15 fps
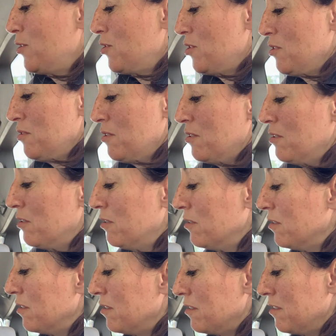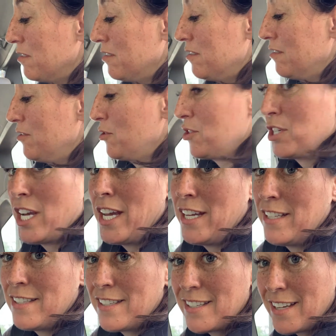Juno
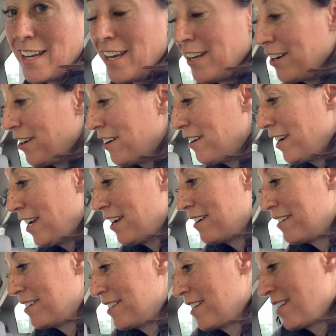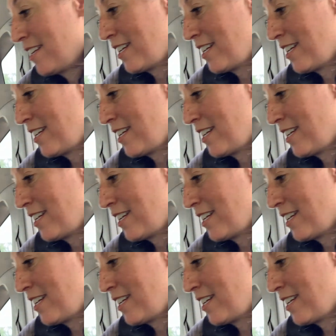sheds and her hair is gonna